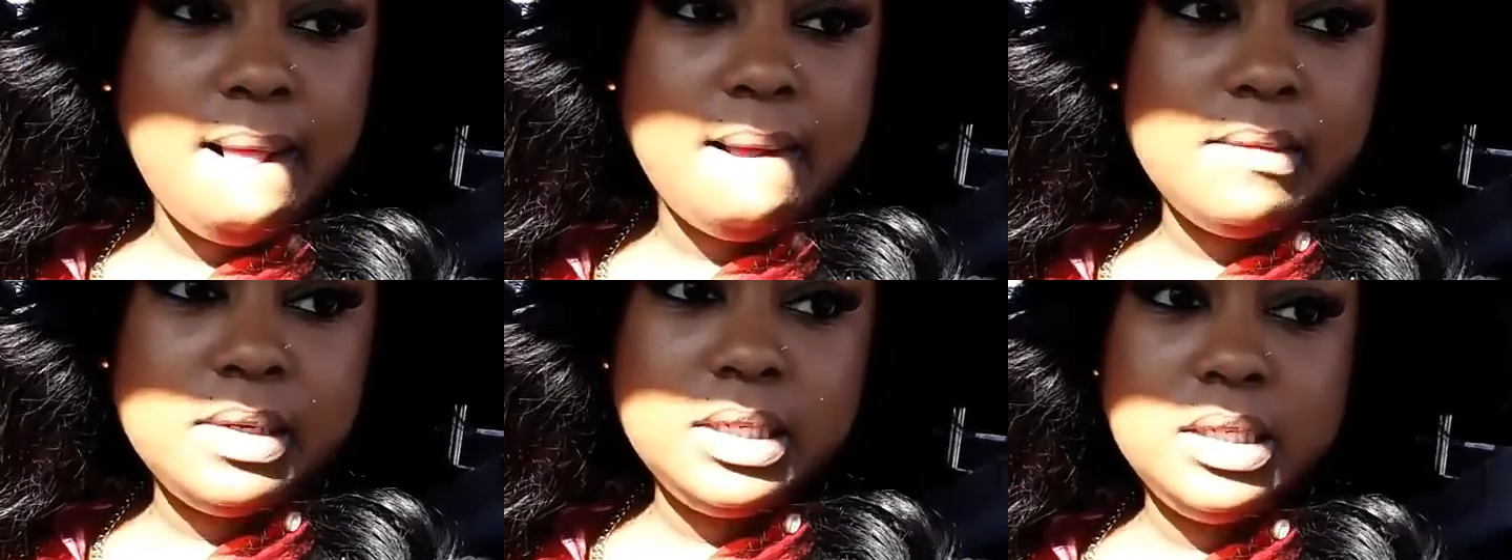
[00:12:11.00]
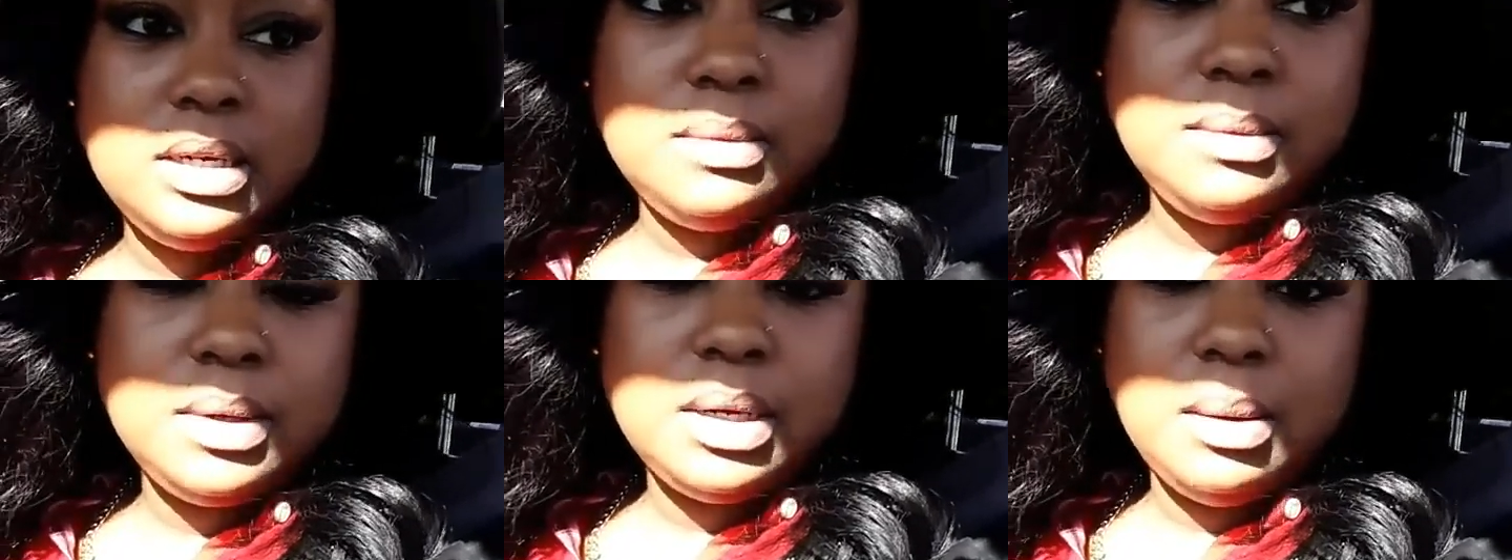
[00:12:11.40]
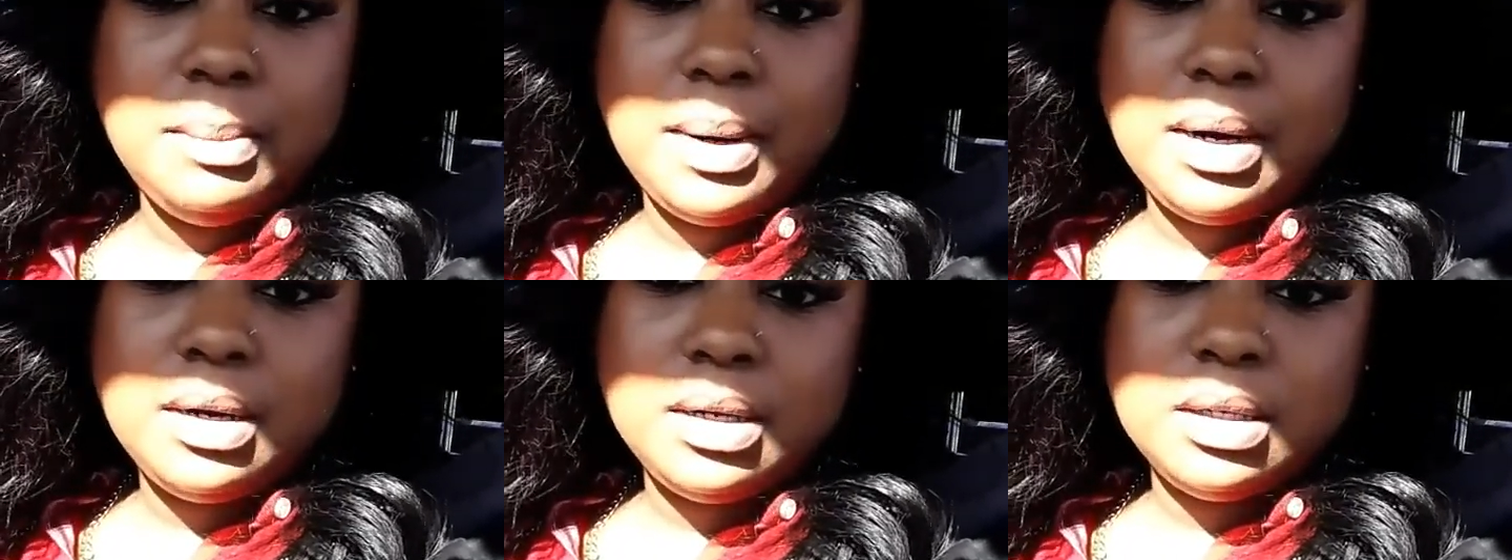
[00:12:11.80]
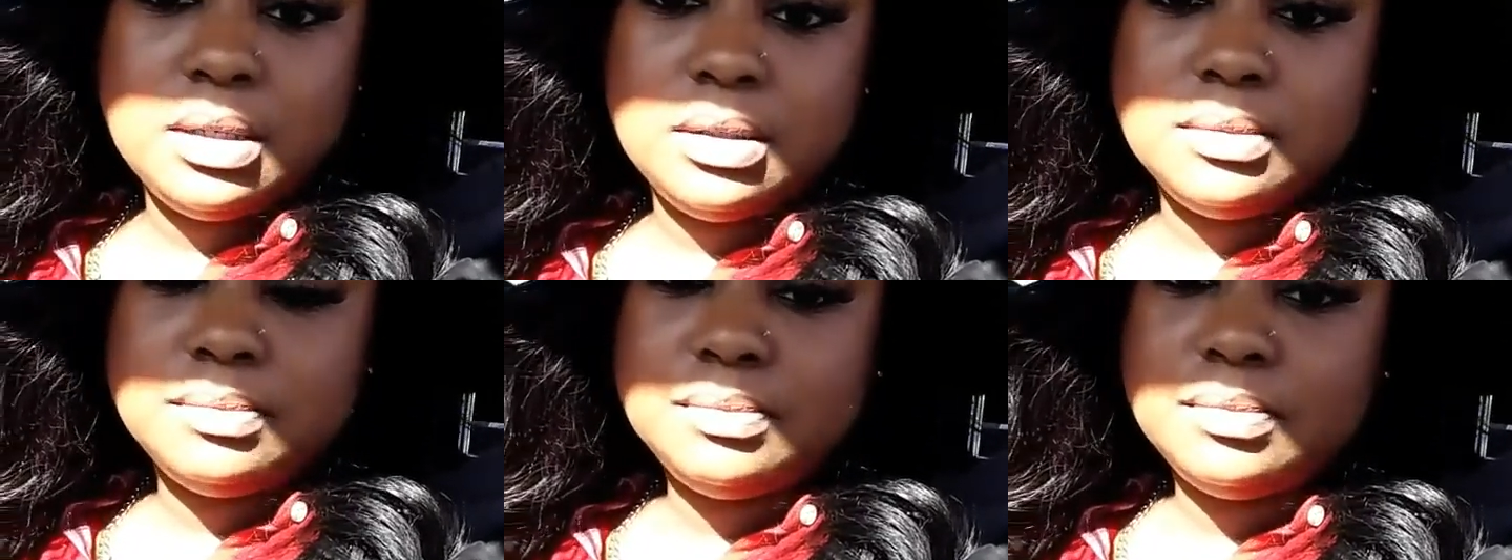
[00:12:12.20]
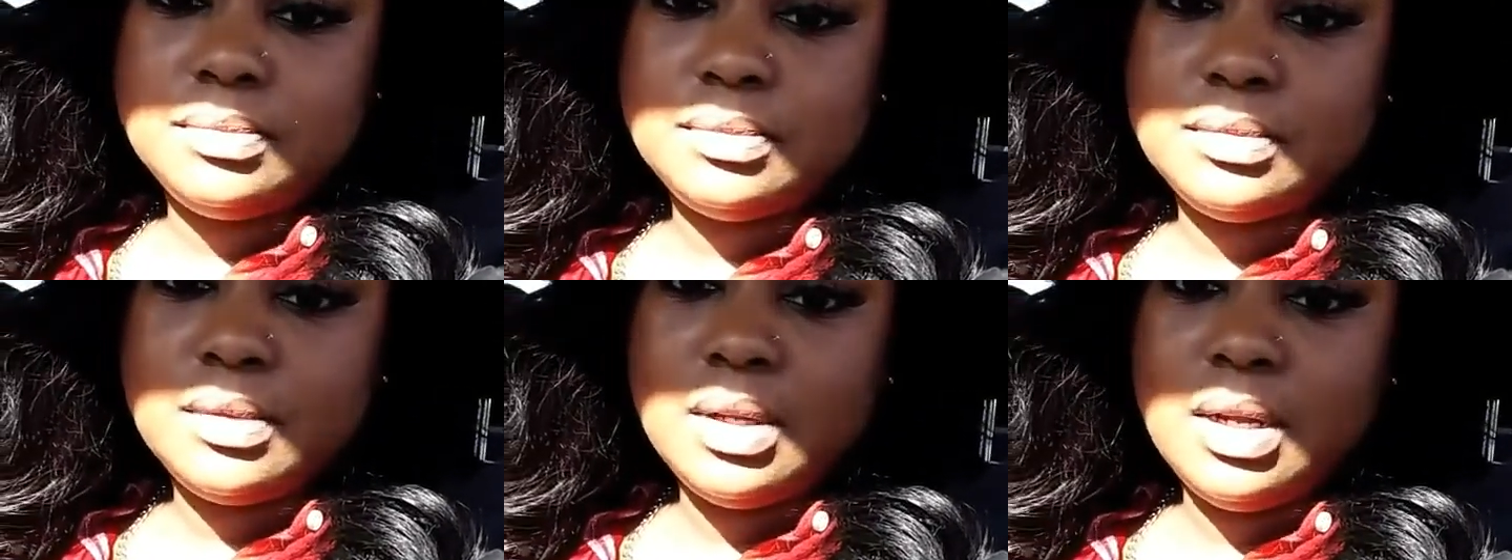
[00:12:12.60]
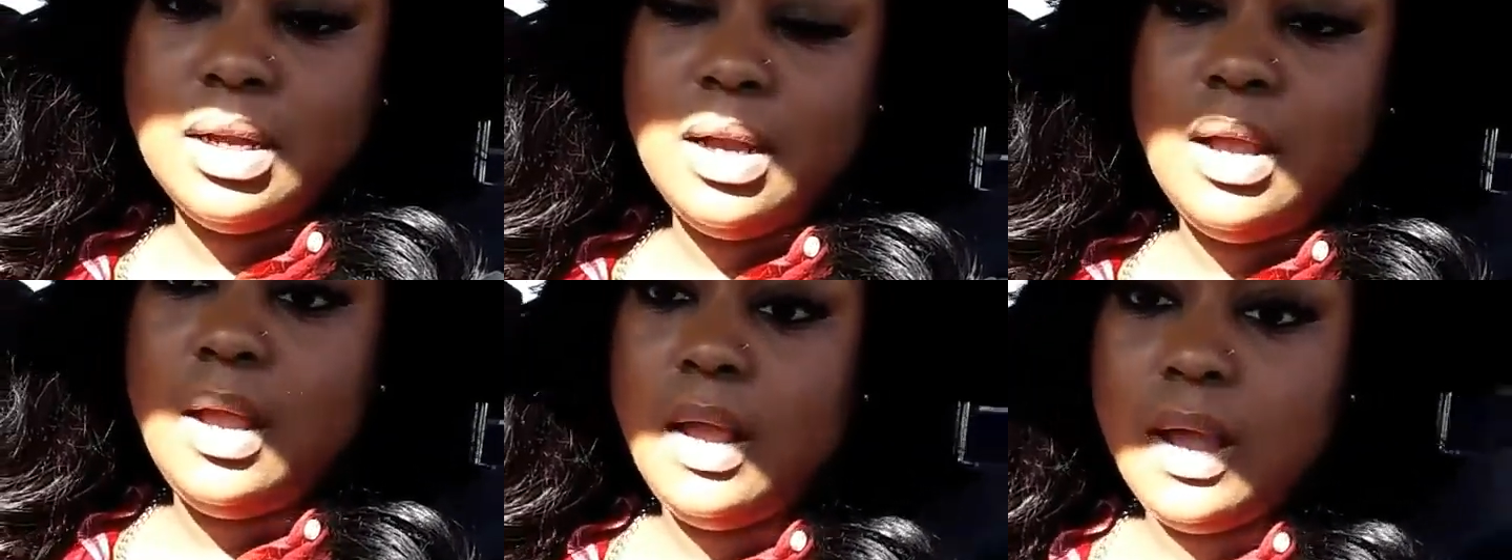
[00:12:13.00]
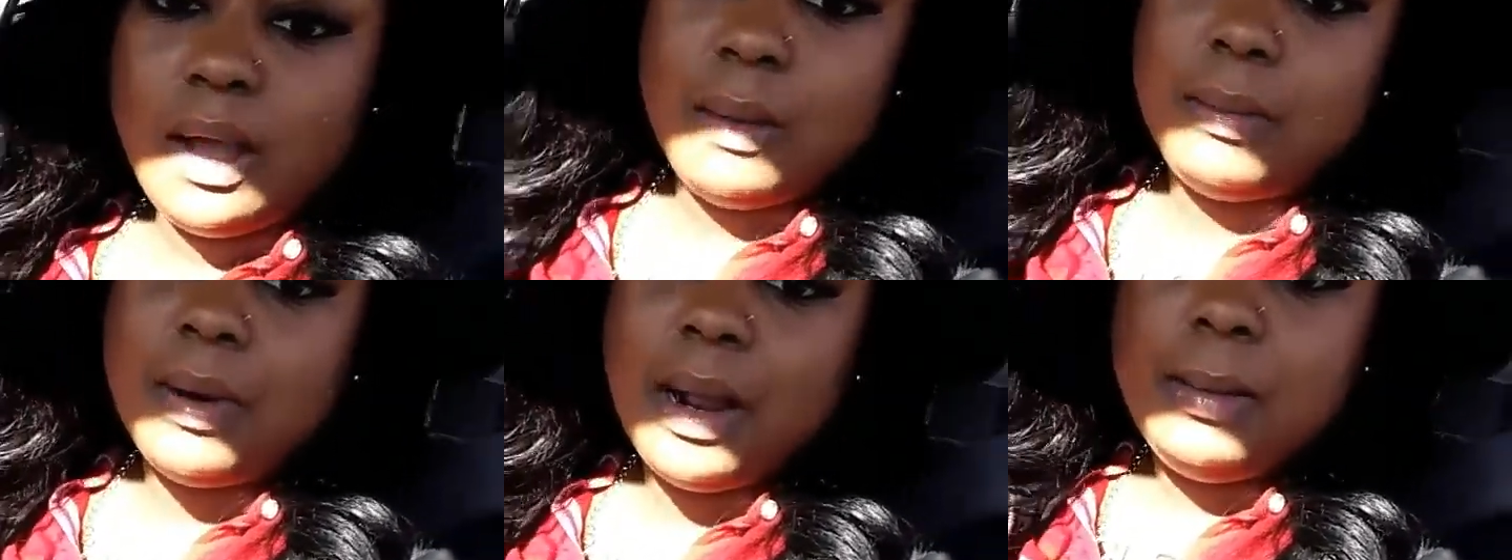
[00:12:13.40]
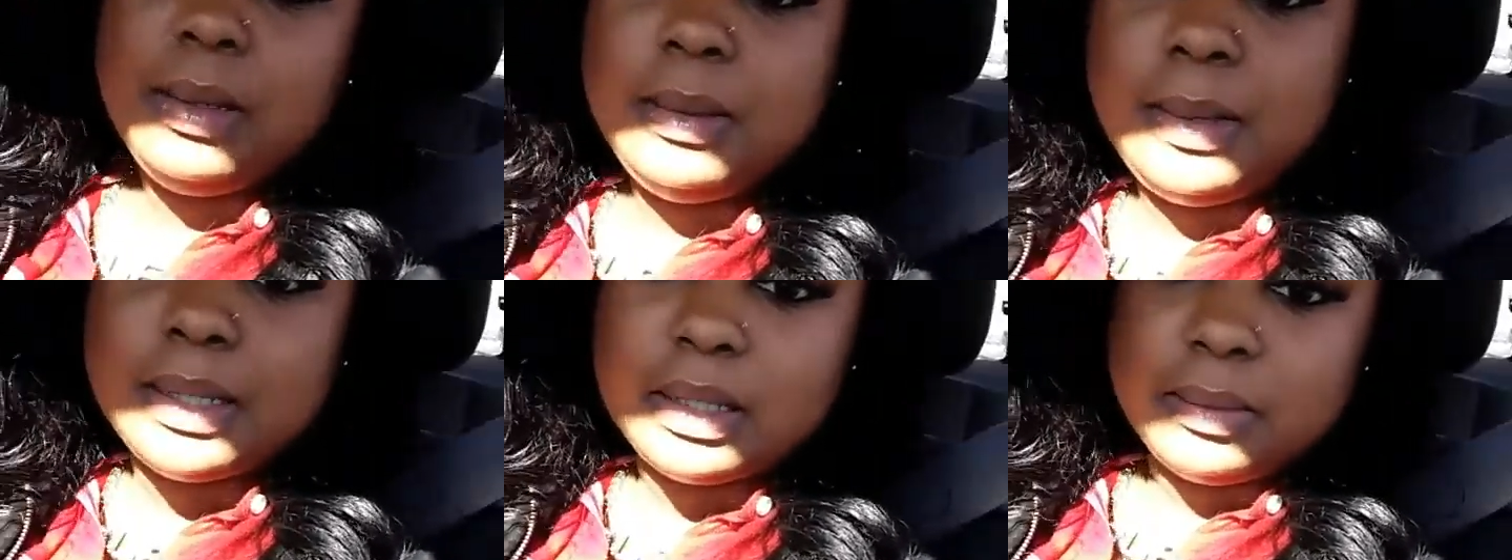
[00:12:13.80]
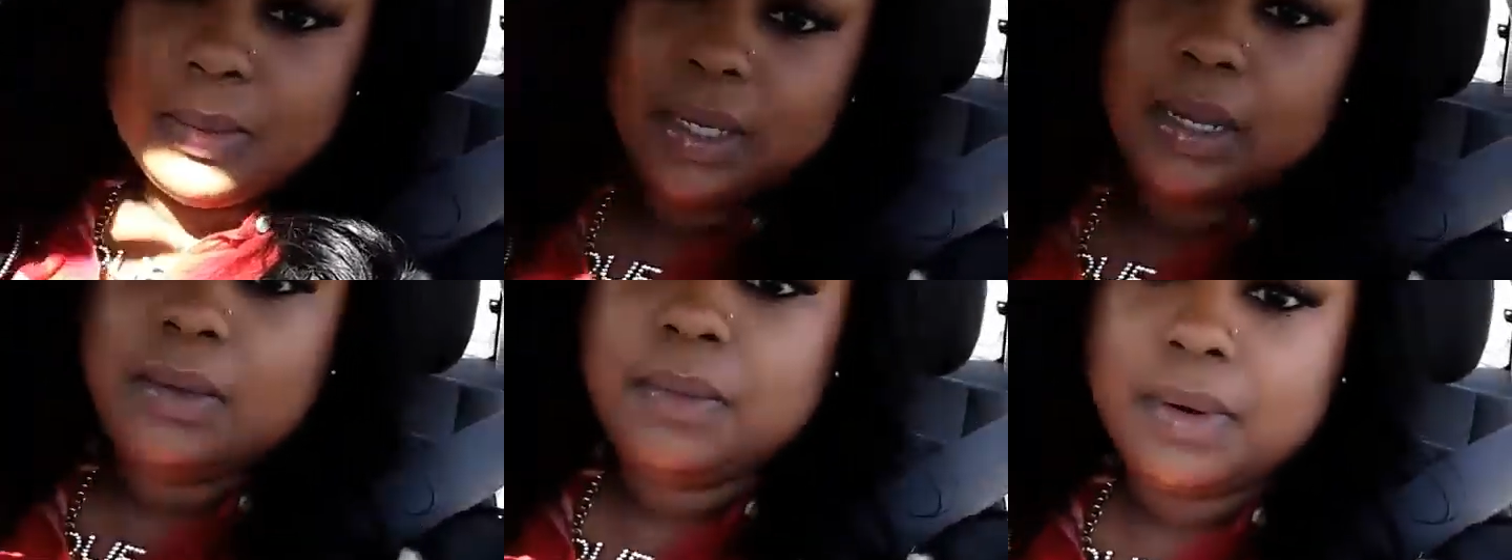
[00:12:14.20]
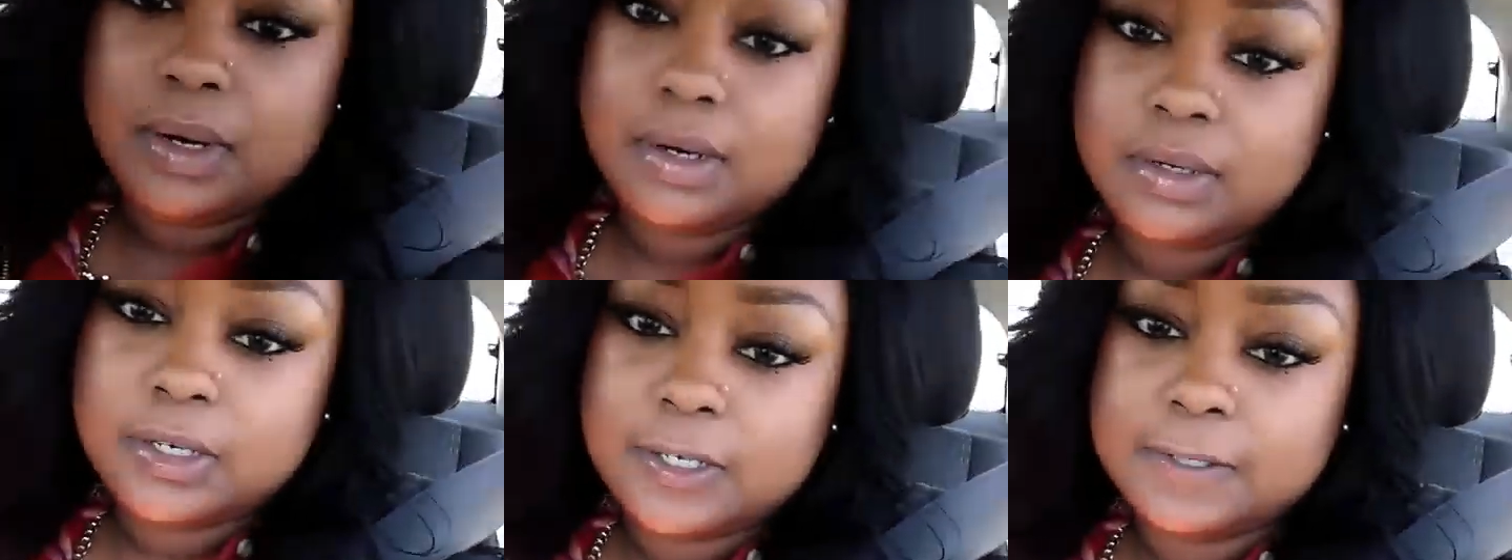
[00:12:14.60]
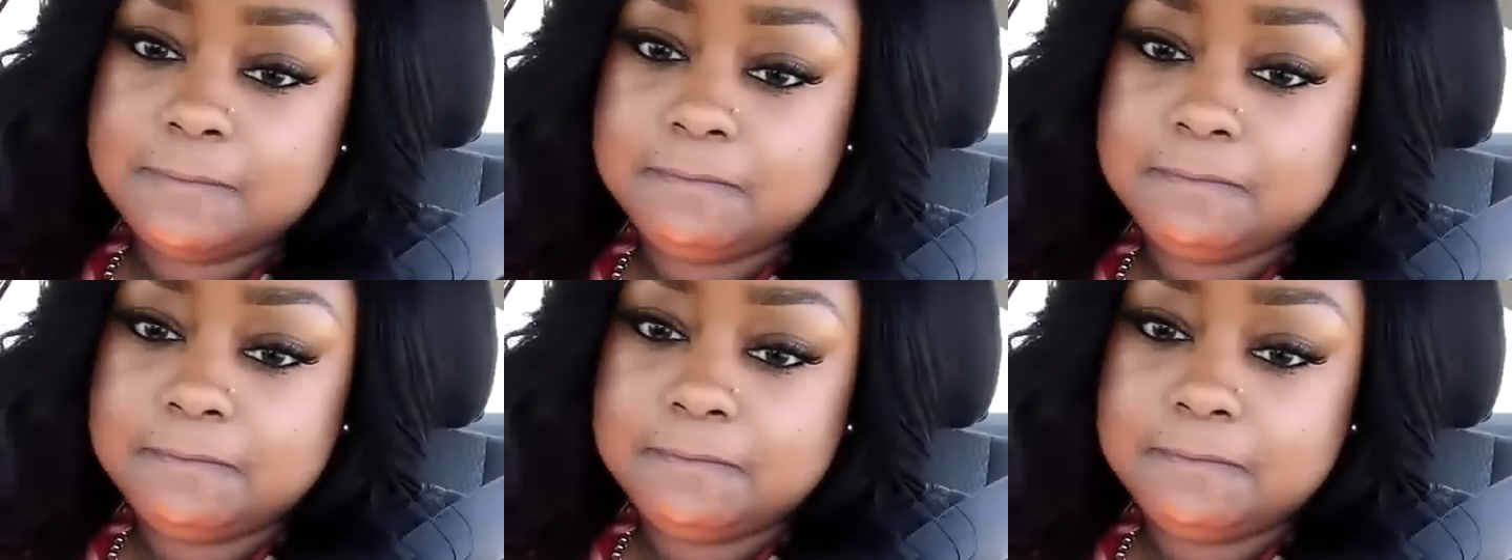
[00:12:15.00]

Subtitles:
I really don't want a burger. I'm probably about to be at work